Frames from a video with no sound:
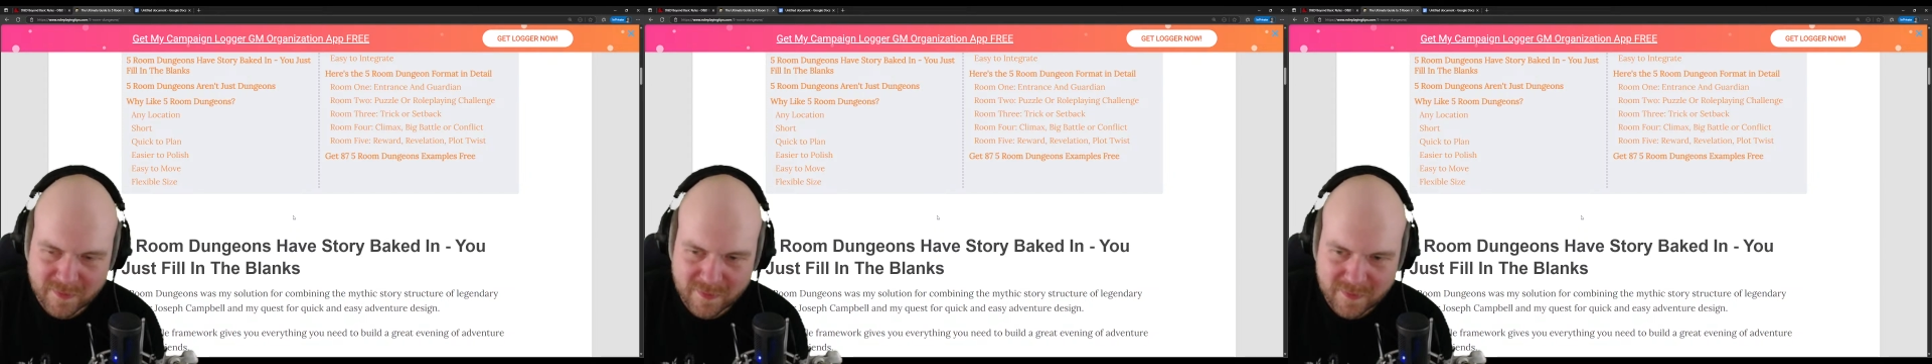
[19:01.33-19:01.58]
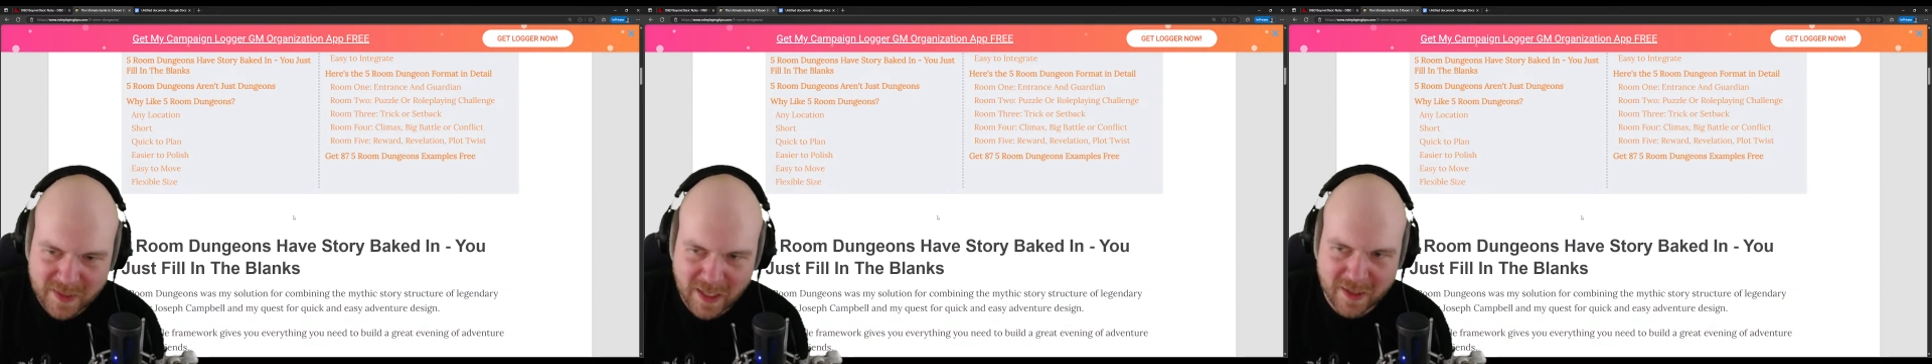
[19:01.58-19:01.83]

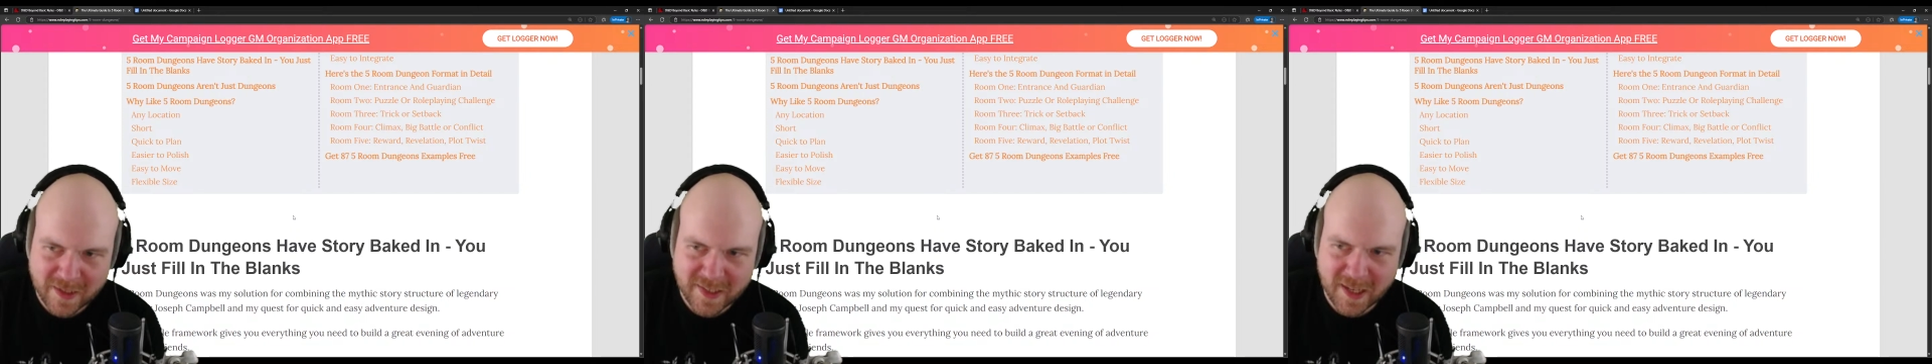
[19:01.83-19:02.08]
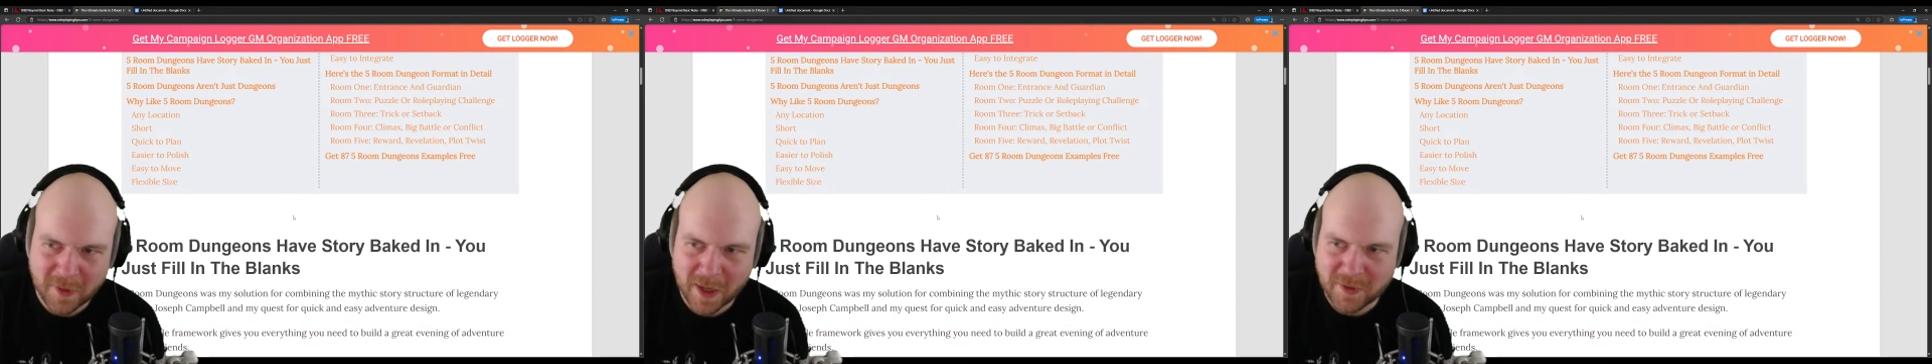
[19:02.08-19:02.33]
That's
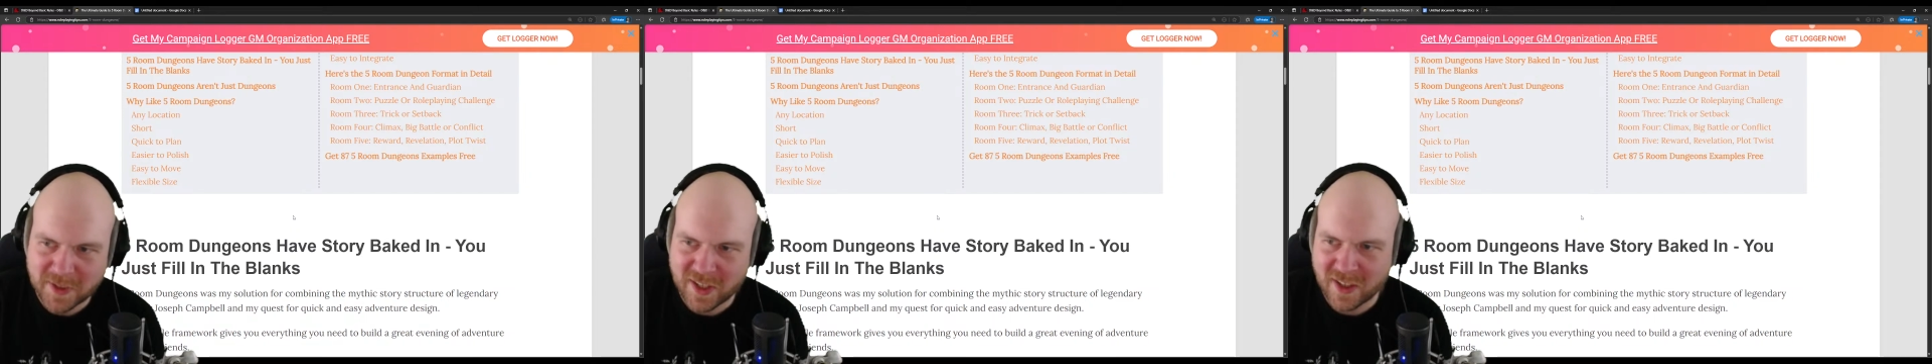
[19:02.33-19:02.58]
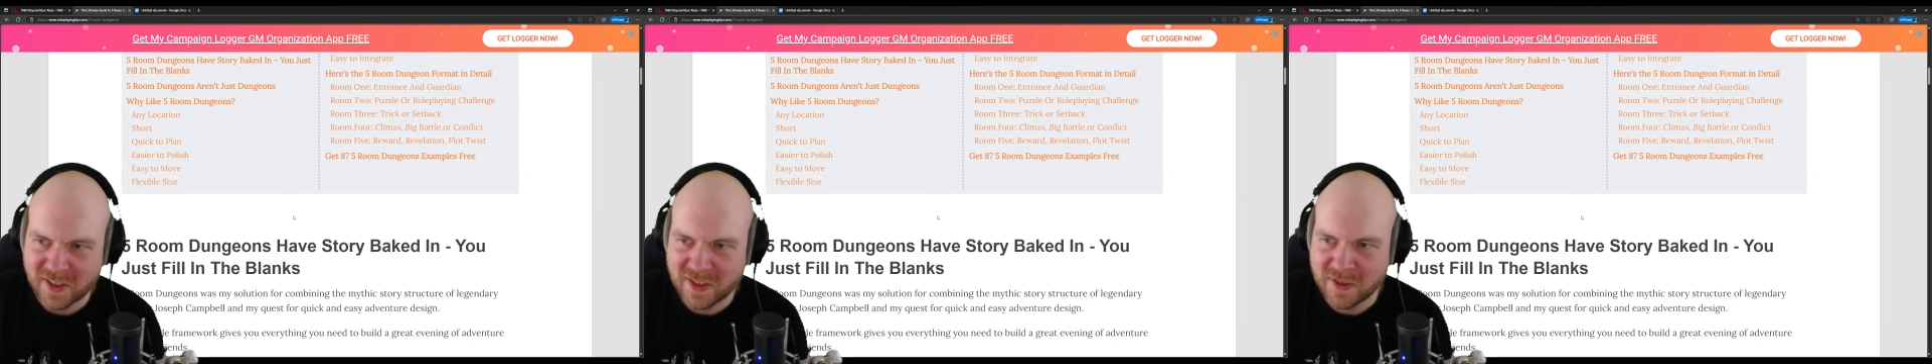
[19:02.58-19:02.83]
not what I was
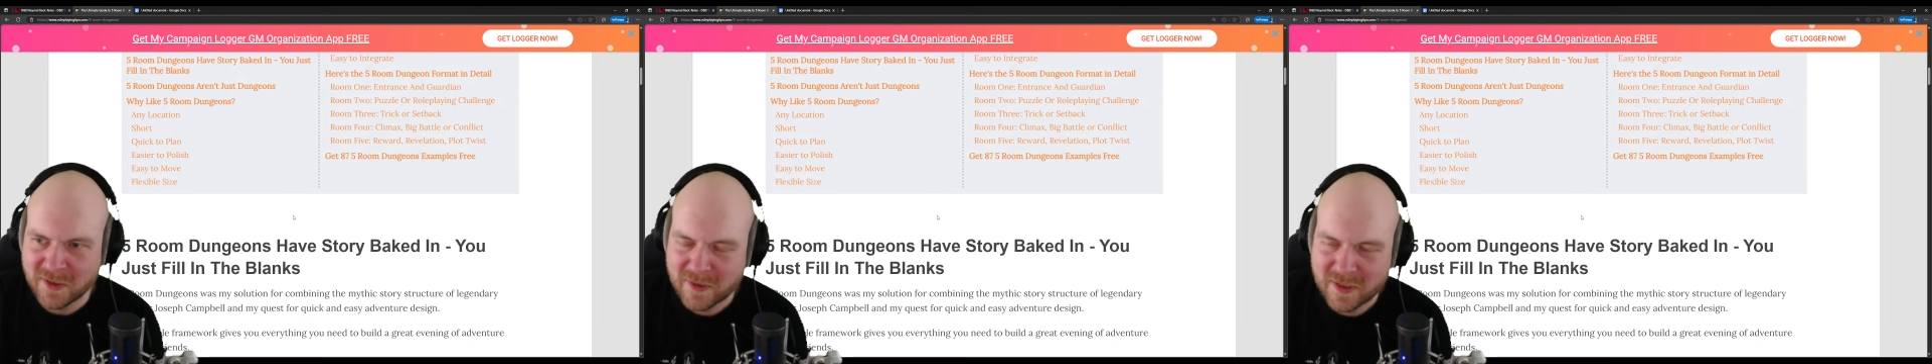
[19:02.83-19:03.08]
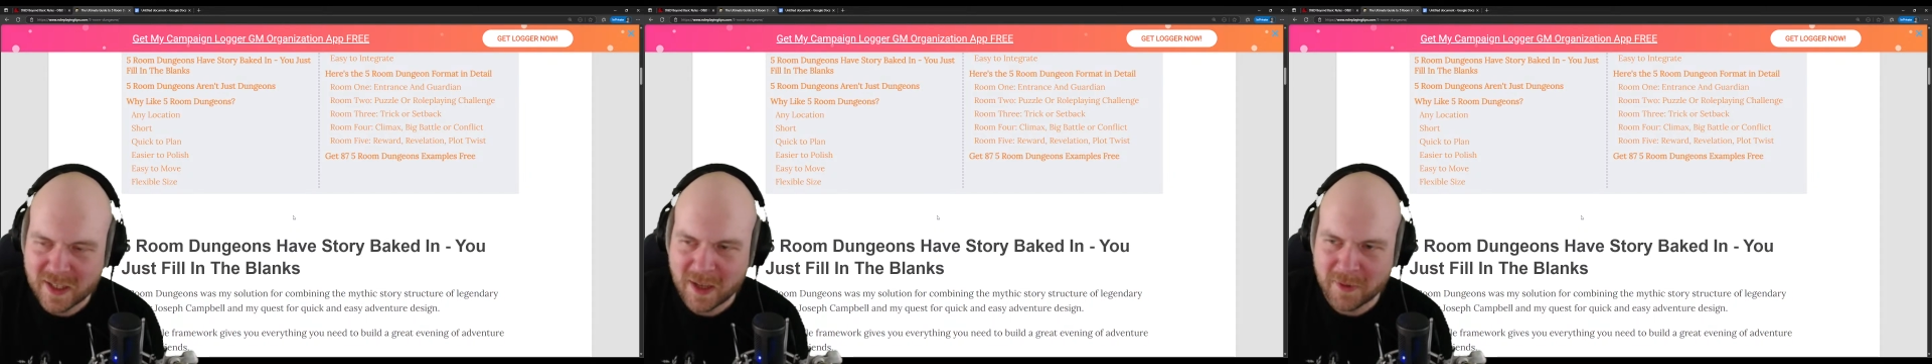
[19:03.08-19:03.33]
taught to do.
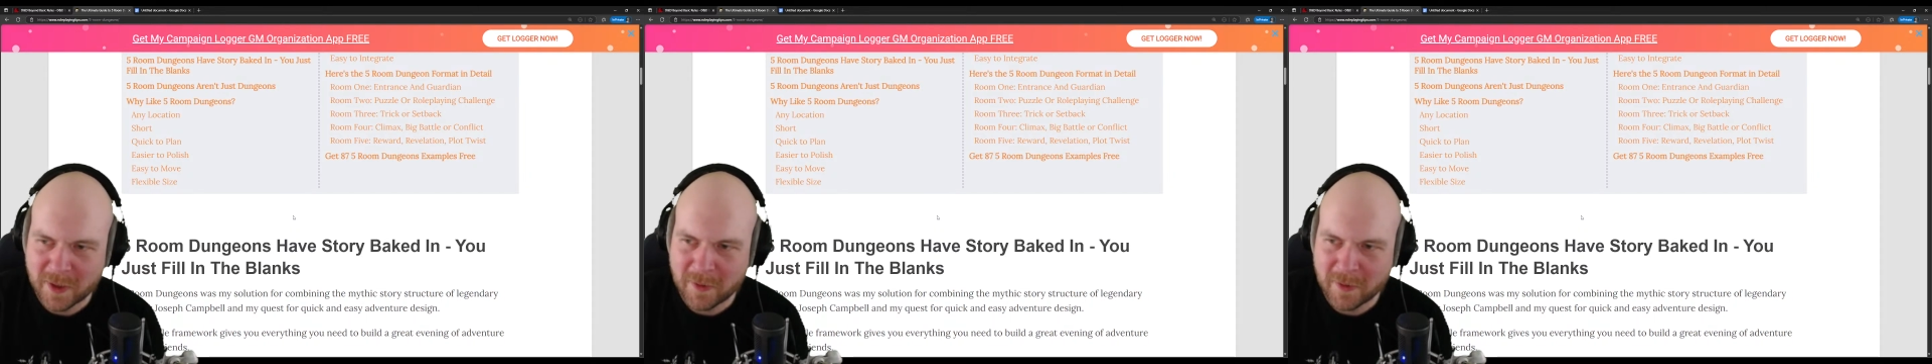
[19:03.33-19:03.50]
Not really